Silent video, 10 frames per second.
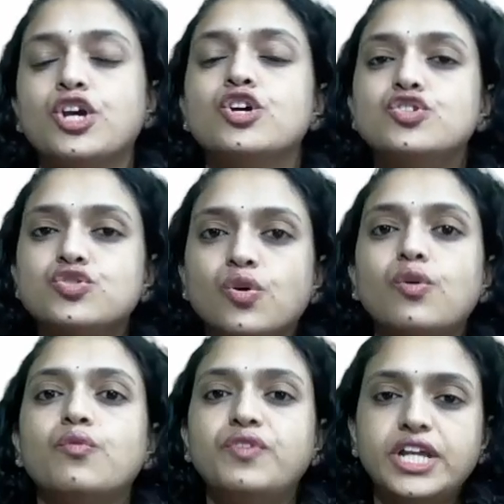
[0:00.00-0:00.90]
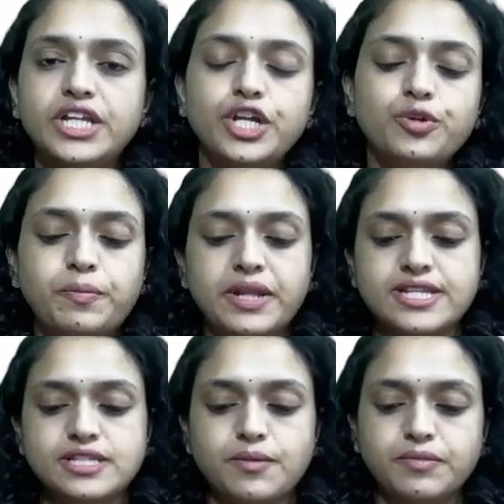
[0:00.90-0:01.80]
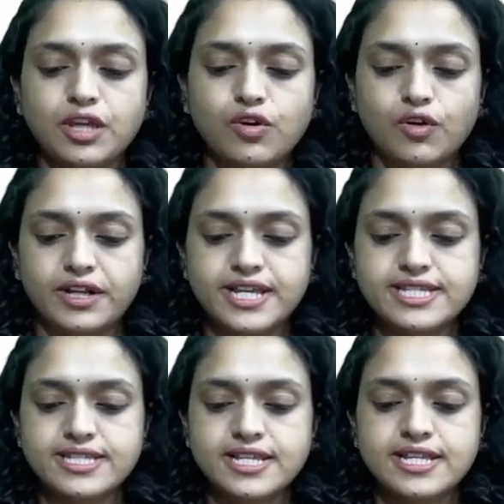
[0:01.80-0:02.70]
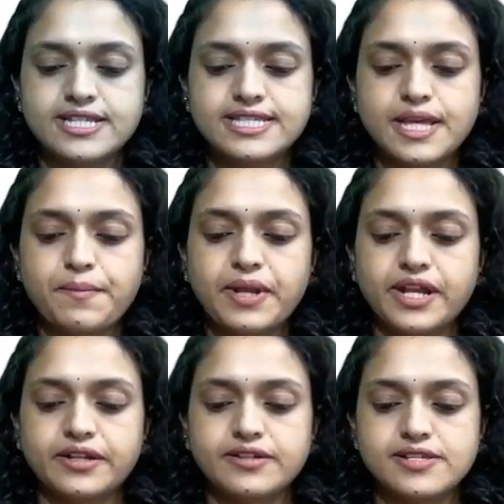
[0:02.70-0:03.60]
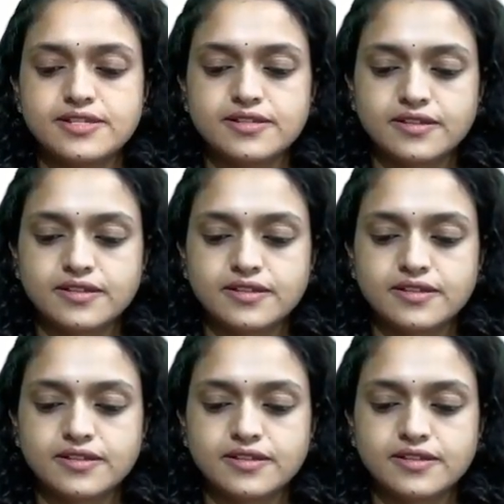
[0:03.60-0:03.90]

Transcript: So we need to place something called as separators.